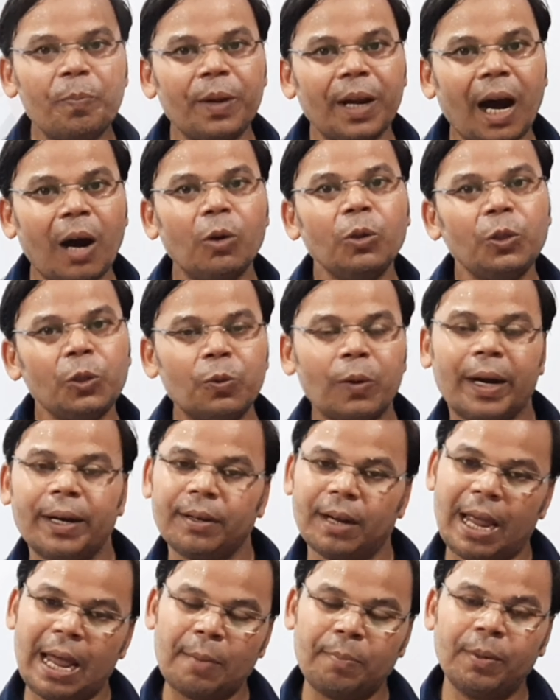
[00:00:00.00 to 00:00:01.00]
now you
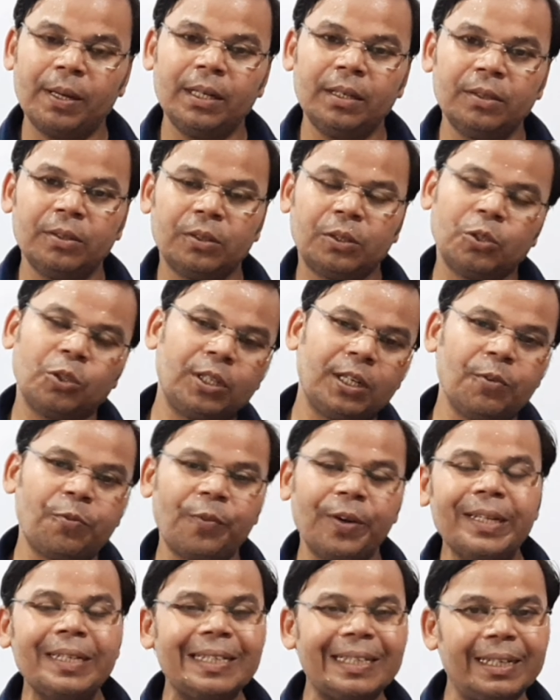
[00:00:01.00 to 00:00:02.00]
are able to
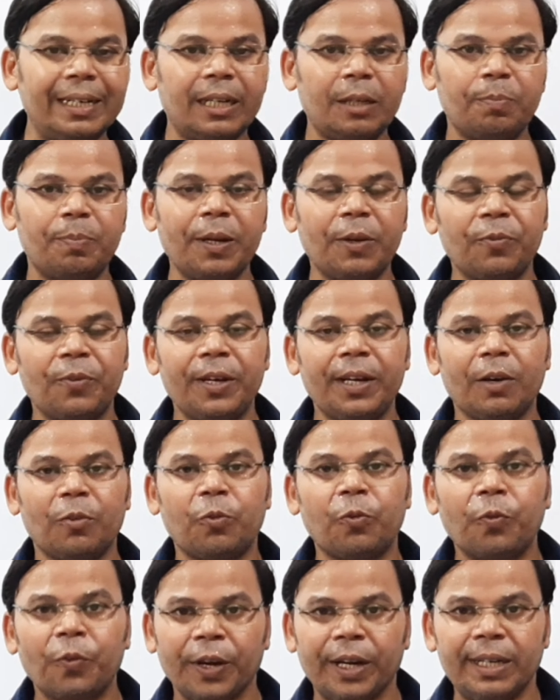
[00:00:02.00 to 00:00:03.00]
differentiate between a
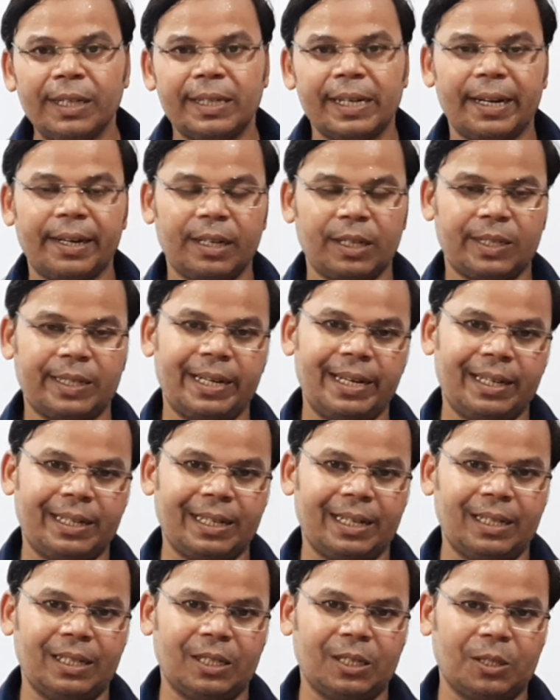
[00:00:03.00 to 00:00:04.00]
phrase and a
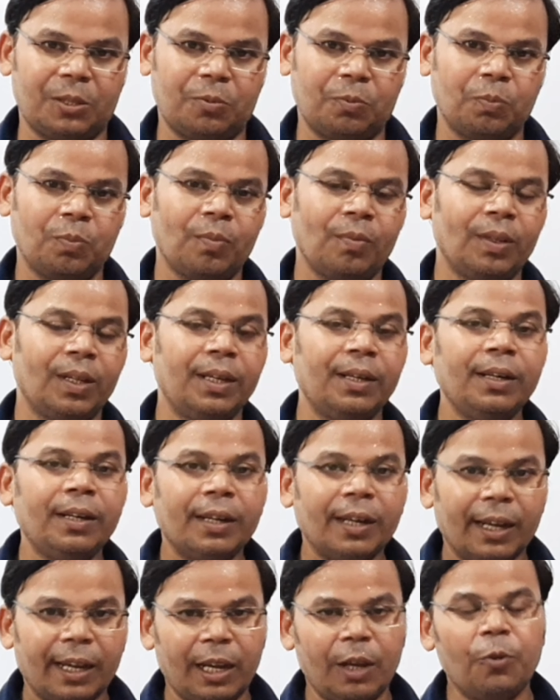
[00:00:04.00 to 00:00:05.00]
sentence.
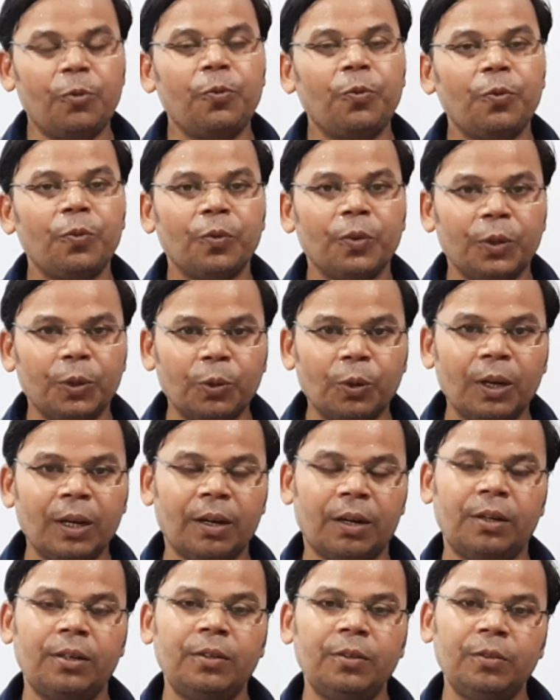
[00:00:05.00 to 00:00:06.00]
If you
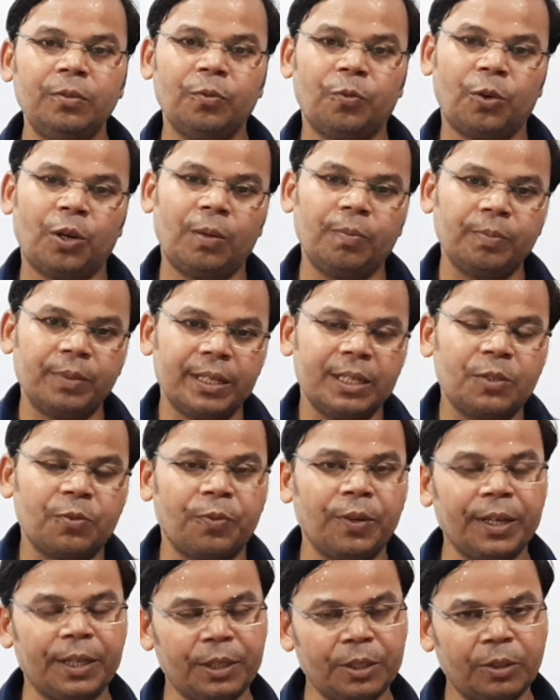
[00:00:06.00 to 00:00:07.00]
learn from this
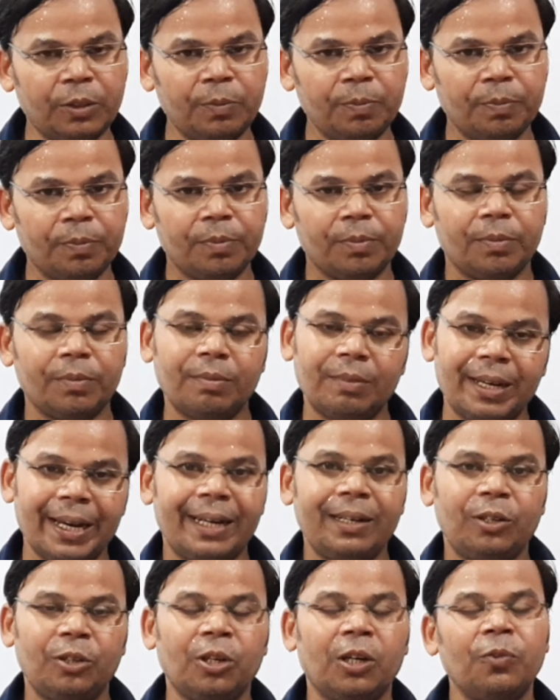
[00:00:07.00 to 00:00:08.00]
video,
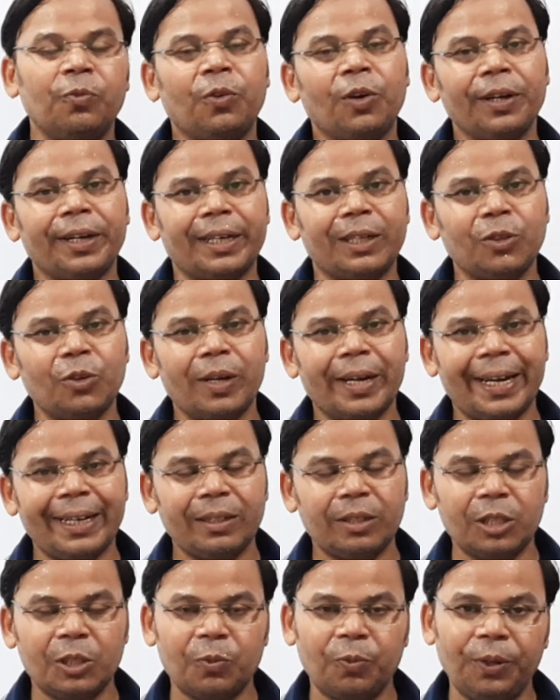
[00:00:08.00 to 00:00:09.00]
then don't forget to
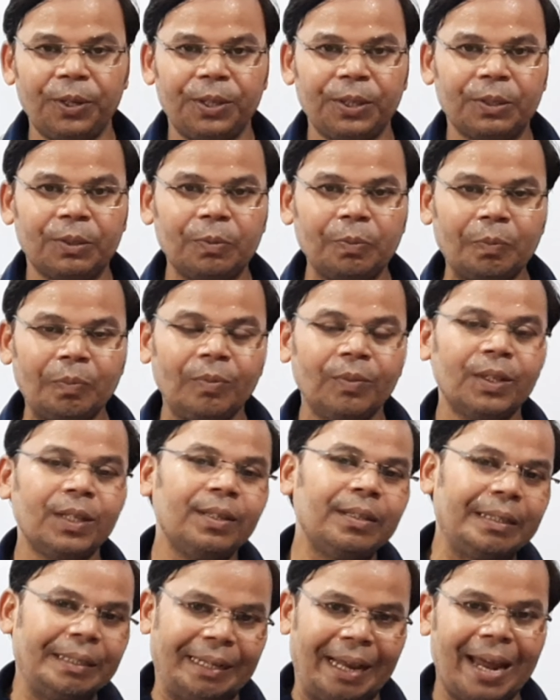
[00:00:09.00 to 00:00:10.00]
like this video.
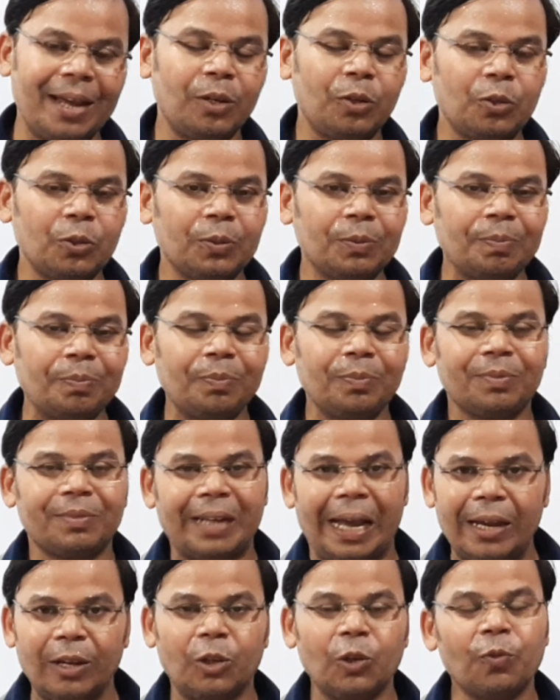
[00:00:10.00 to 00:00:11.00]
Thank you
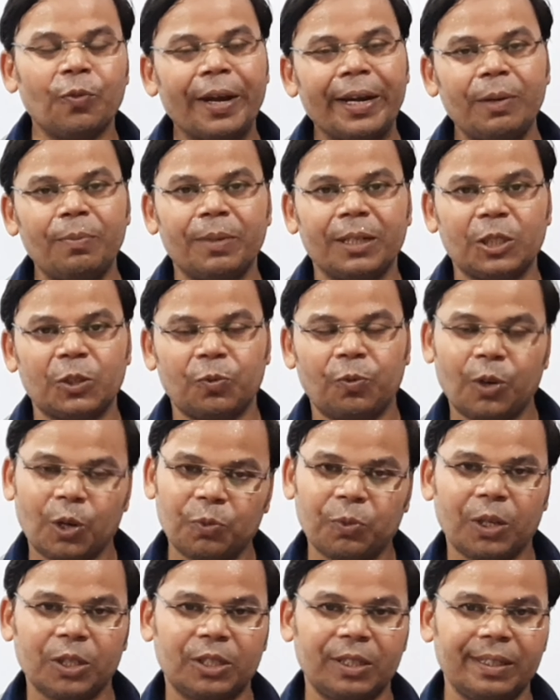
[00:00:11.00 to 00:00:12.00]
very much for
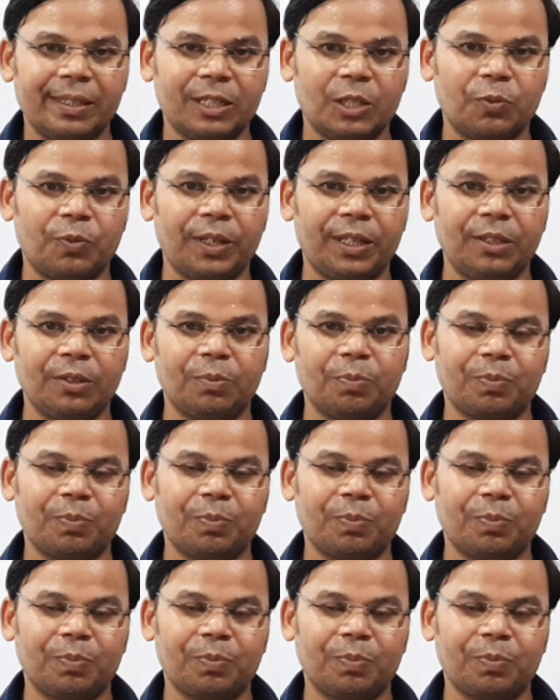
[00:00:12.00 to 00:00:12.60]
watching this video.